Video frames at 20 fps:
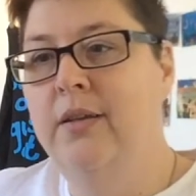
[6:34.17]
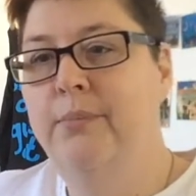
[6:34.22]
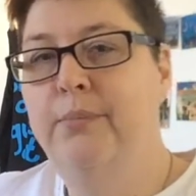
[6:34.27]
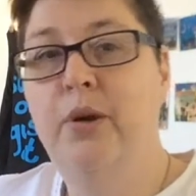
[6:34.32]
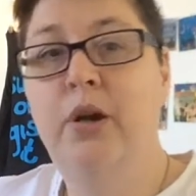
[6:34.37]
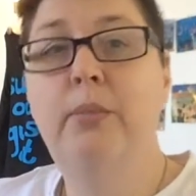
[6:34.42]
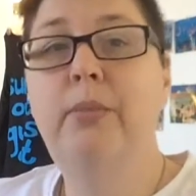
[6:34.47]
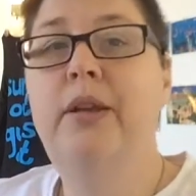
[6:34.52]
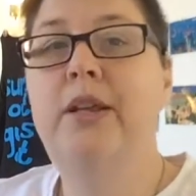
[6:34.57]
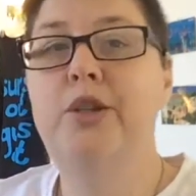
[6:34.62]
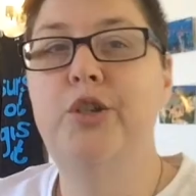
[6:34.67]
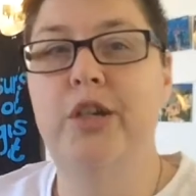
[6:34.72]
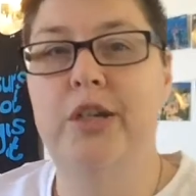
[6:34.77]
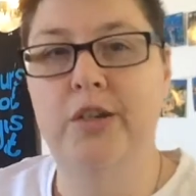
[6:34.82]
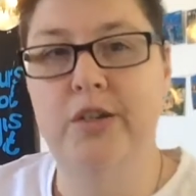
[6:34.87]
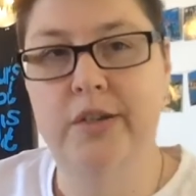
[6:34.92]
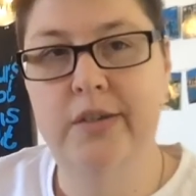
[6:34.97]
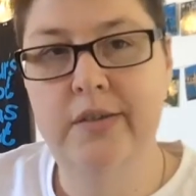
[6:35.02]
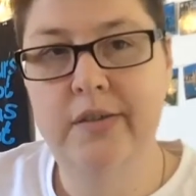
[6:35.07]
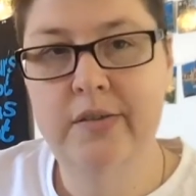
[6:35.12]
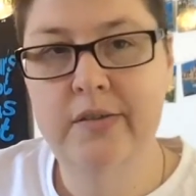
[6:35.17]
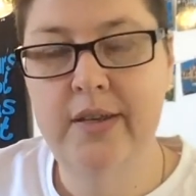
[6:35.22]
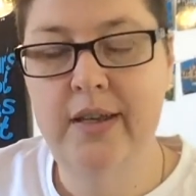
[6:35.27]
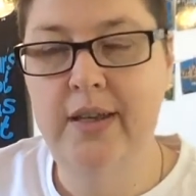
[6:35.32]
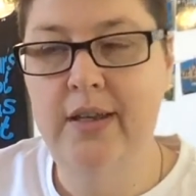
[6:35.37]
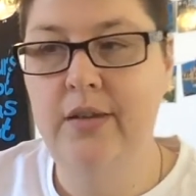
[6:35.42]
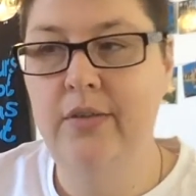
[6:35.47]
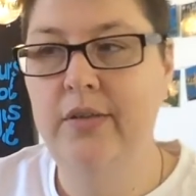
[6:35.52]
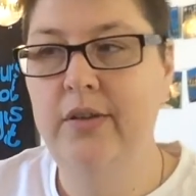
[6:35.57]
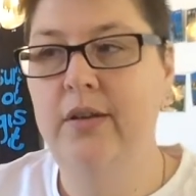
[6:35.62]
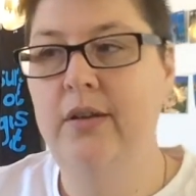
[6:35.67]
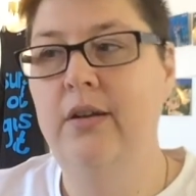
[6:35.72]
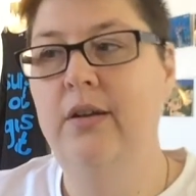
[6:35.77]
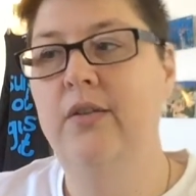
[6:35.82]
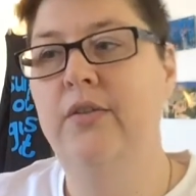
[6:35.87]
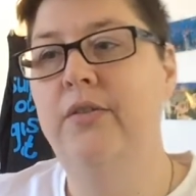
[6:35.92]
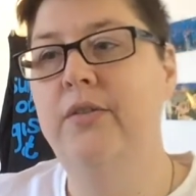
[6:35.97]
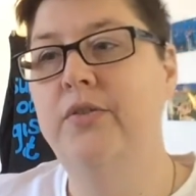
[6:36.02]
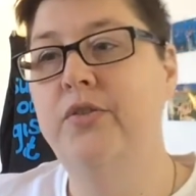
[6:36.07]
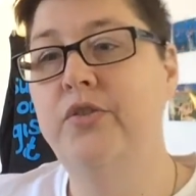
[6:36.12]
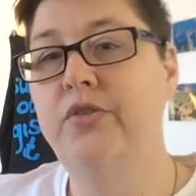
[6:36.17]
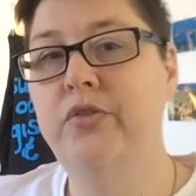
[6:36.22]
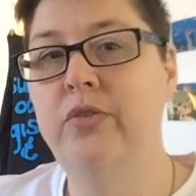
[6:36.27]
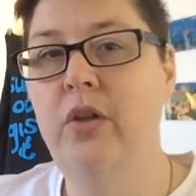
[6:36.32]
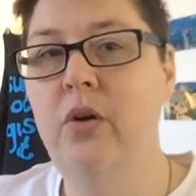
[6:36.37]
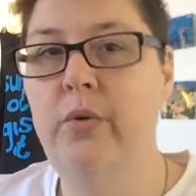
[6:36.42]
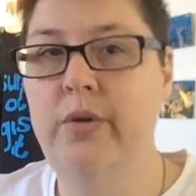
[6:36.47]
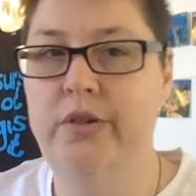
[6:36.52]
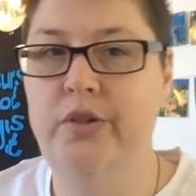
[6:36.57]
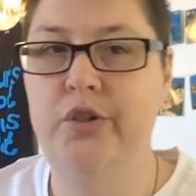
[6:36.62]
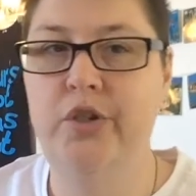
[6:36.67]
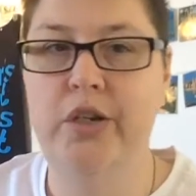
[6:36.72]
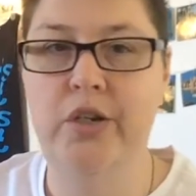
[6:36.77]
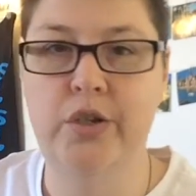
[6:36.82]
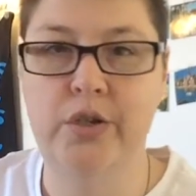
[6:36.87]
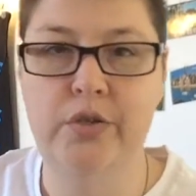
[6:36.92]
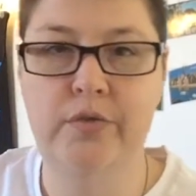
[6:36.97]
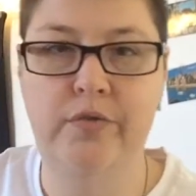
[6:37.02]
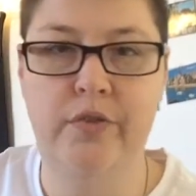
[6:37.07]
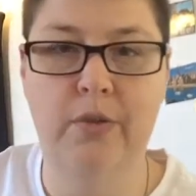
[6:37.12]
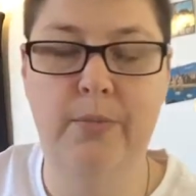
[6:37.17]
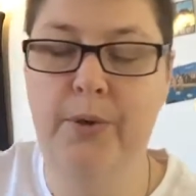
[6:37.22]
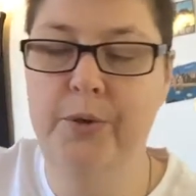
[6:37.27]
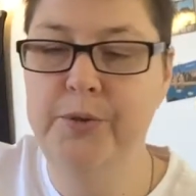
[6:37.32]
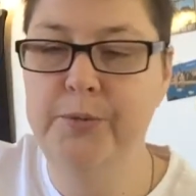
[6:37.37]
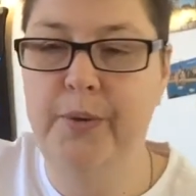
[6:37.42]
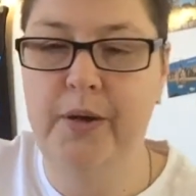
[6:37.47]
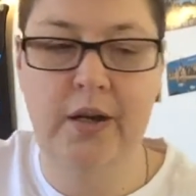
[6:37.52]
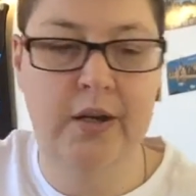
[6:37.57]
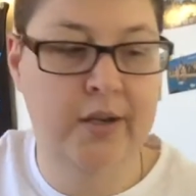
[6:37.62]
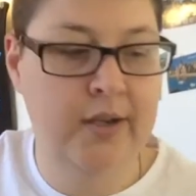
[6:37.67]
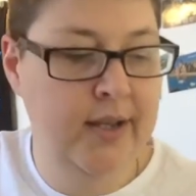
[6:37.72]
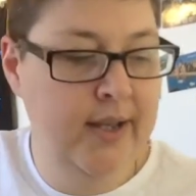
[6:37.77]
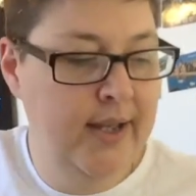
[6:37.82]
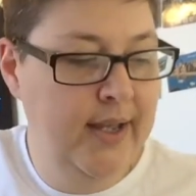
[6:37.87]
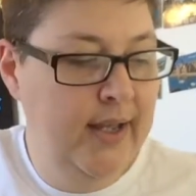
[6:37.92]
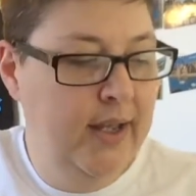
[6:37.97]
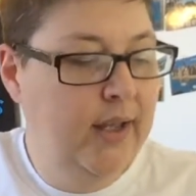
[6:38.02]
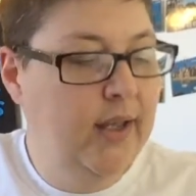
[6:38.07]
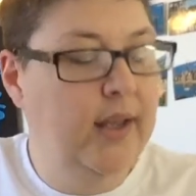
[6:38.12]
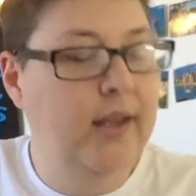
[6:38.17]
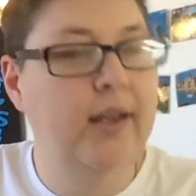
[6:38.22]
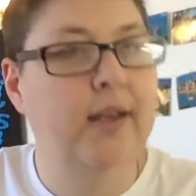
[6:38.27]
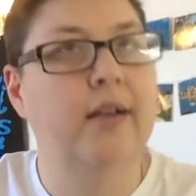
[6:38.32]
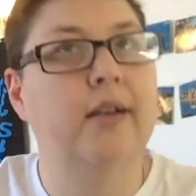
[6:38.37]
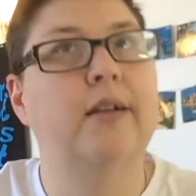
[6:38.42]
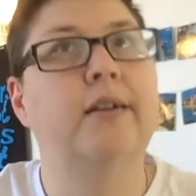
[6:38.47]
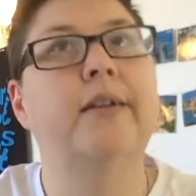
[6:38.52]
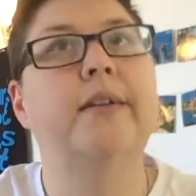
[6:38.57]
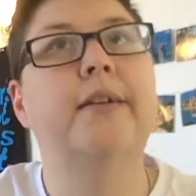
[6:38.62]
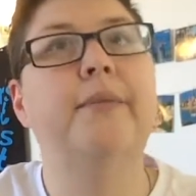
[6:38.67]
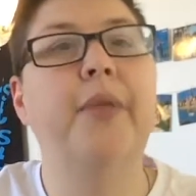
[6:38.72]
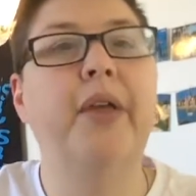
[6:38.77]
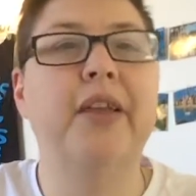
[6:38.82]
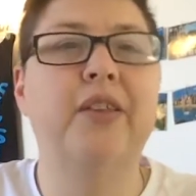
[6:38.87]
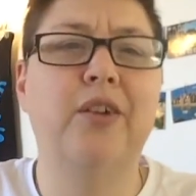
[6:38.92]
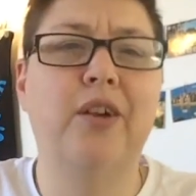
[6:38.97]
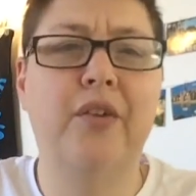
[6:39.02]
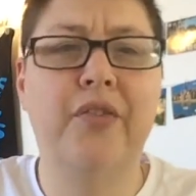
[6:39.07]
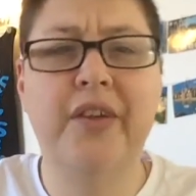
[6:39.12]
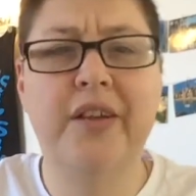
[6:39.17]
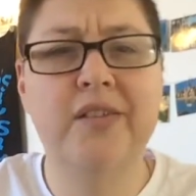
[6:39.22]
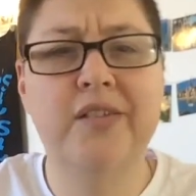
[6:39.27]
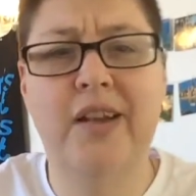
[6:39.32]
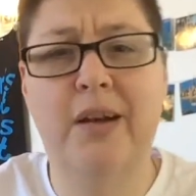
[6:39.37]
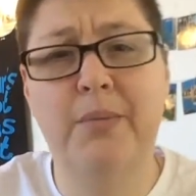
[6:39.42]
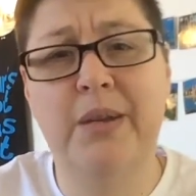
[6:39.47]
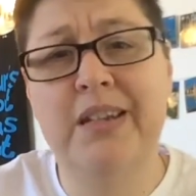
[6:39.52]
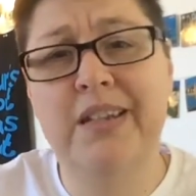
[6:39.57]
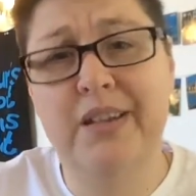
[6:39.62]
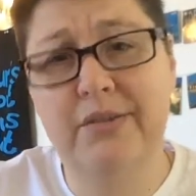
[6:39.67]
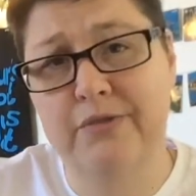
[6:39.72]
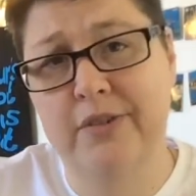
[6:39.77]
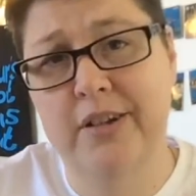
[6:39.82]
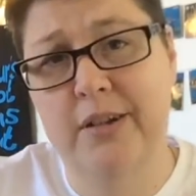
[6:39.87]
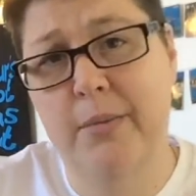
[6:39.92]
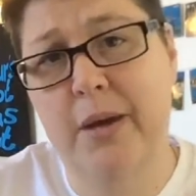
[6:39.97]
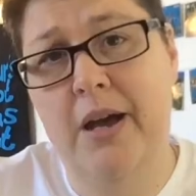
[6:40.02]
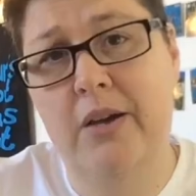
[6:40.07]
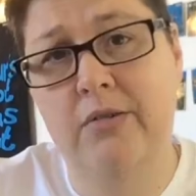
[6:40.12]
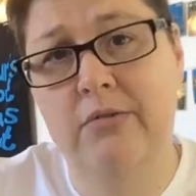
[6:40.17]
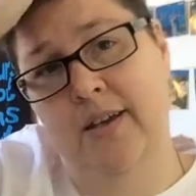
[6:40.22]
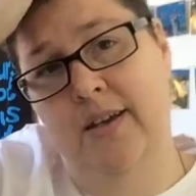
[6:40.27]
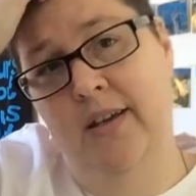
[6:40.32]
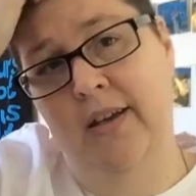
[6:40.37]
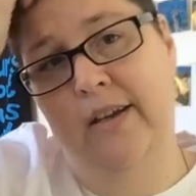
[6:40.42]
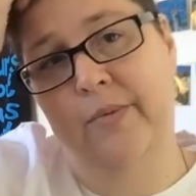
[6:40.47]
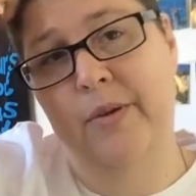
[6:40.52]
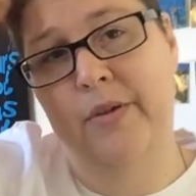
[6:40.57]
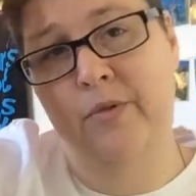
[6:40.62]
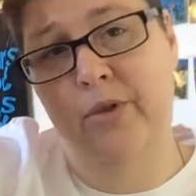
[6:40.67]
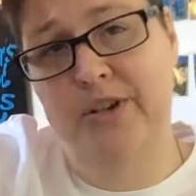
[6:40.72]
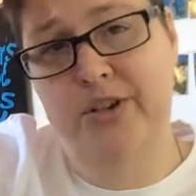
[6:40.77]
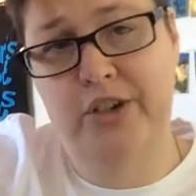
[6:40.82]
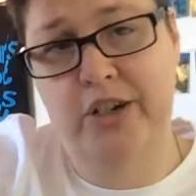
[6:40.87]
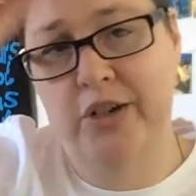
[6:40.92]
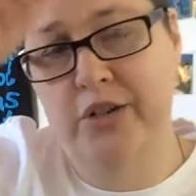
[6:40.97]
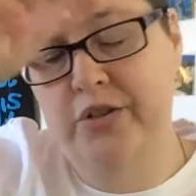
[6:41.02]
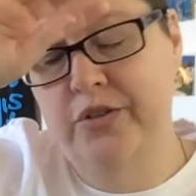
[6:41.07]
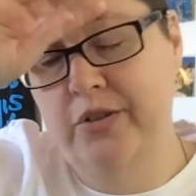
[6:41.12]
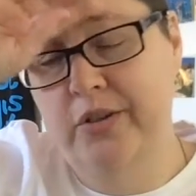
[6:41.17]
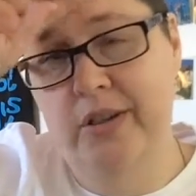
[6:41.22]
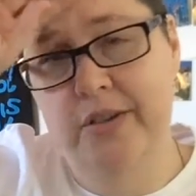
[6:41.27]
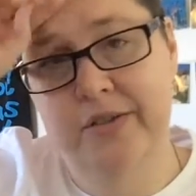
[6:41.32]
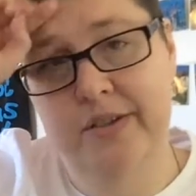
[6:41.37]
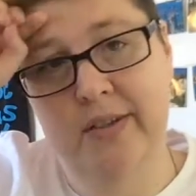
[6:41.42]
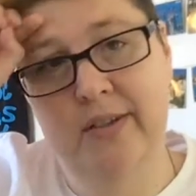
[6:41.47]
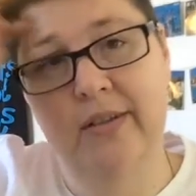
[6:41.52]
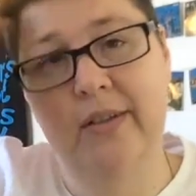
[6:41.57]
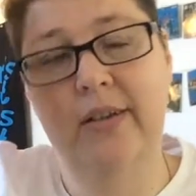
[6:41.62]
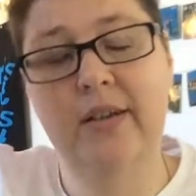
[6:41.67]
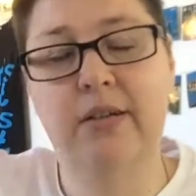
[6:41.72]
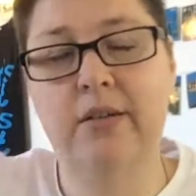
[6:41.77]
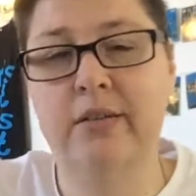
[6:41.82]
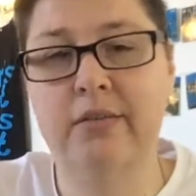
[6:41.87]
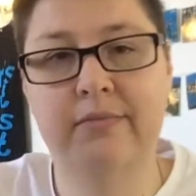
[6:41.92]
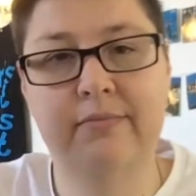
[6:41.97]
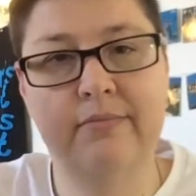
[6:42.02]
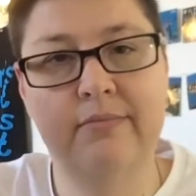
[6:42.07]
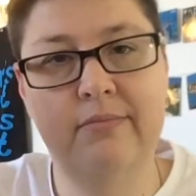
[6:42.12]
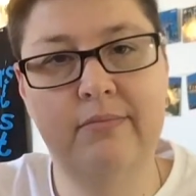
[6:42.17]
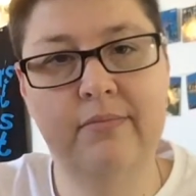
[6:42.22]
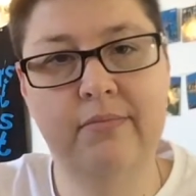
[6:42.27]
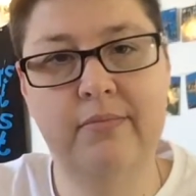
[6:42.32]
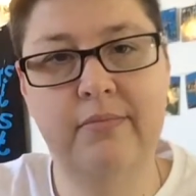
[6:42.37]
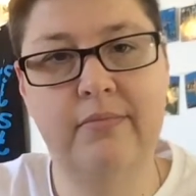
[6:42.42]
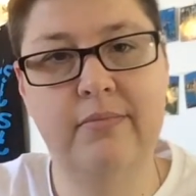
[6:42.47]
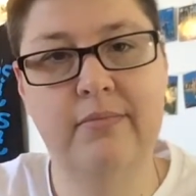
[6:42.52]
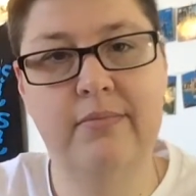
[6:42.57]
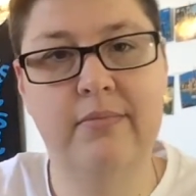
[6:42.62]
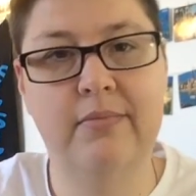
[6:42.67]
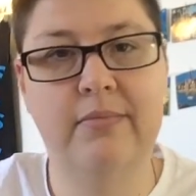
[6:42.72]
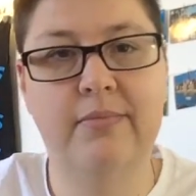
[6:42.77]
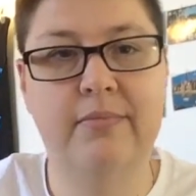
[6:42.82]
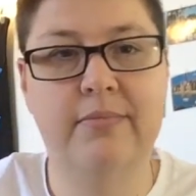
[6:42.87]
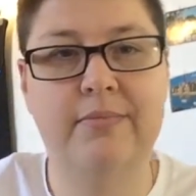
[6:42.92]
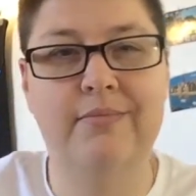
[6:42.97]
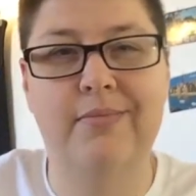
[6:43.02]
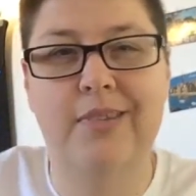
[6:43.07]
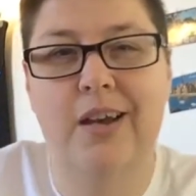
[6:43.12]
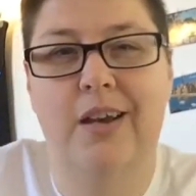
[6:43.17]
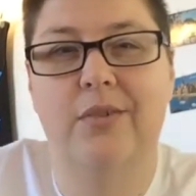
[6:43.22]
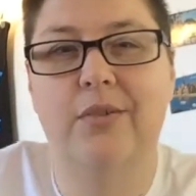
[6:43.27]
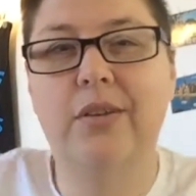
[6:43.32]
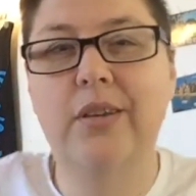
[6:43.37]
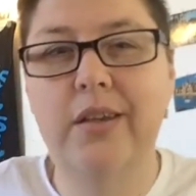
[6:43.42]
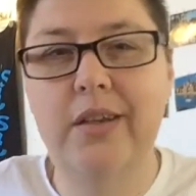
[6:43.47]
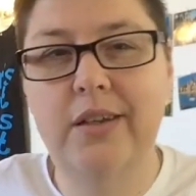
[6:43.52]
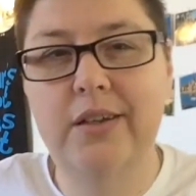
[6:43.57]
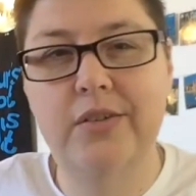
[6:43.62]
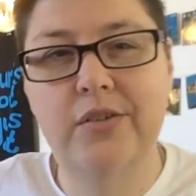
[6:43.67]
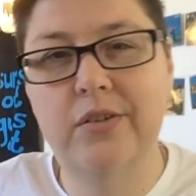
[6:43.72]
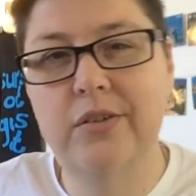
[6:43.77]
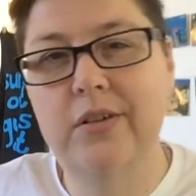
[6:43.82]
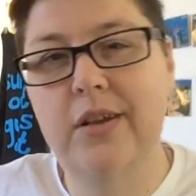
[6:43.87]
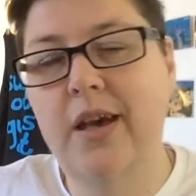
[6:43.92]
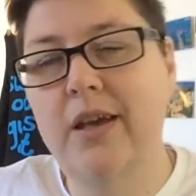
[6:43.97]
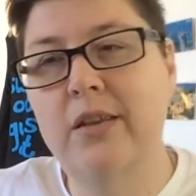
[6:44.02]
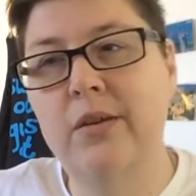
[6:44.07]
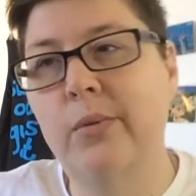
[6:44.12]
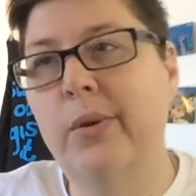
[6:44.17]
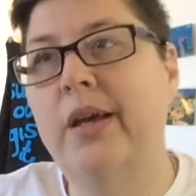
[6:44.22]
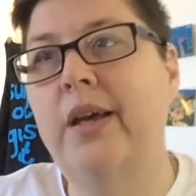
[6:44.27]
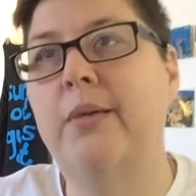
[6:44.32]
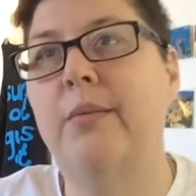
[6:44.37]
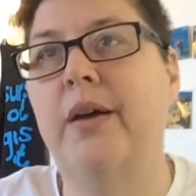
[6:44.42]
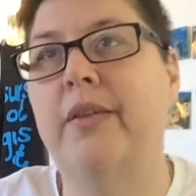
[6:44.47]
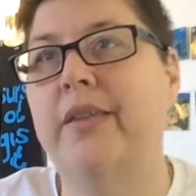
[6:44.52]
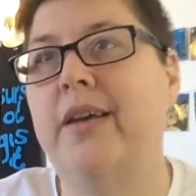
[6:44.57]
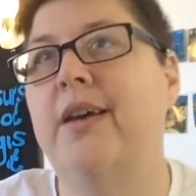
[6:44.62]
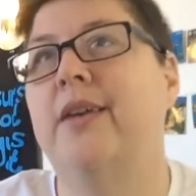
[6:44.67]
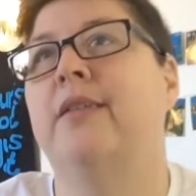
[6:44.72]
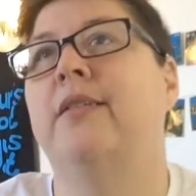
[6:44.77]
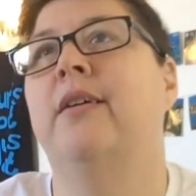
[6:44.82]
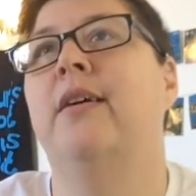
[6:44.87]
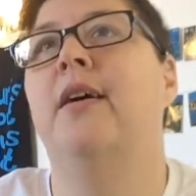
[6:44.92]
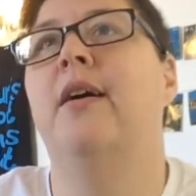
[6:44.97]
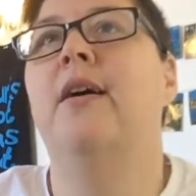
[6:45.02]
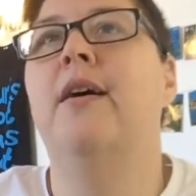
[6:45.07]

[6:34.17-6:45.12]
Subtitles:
permanent changes, and they're the slowest changes for the most part. And like there are things that I'm indifferent about. Like if my voice changes or doesn't, like I'm not really concerned either way about that.